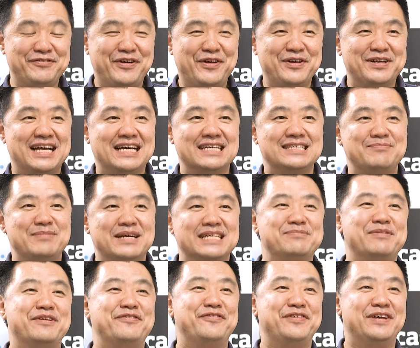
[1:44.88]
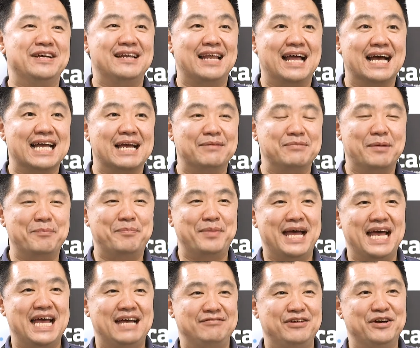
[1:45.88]
Phocas makes me feel like I'm the
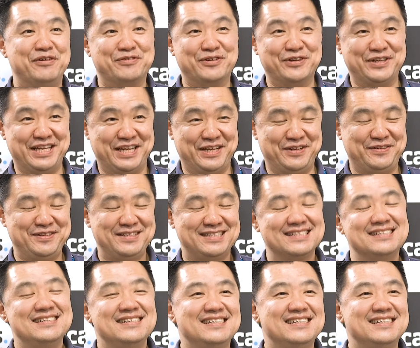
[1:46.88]
bearer of good news.